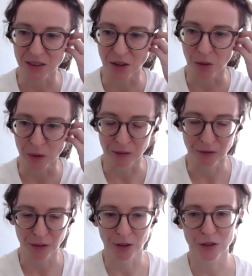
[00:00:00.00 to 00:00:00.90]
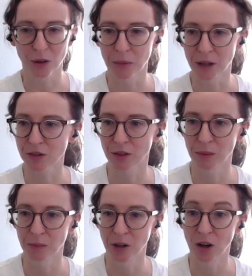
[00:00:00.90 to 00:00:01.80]
you know, we have learned so much
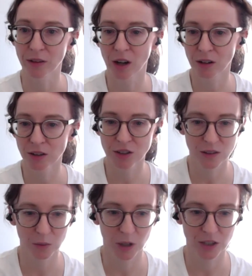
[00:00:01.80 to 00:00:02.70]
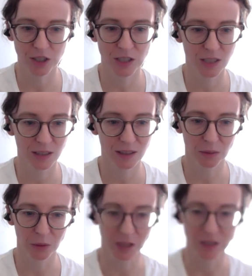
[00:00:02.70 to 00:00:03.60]
from all the colleges in Washington,
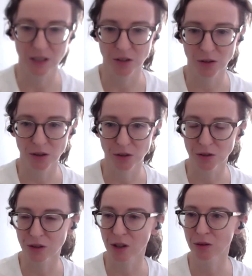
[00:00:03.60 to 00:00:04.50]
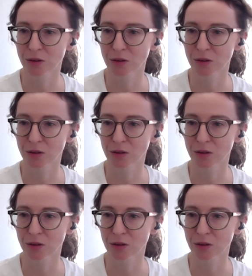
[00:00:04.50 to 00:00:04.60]
and we continue to do so.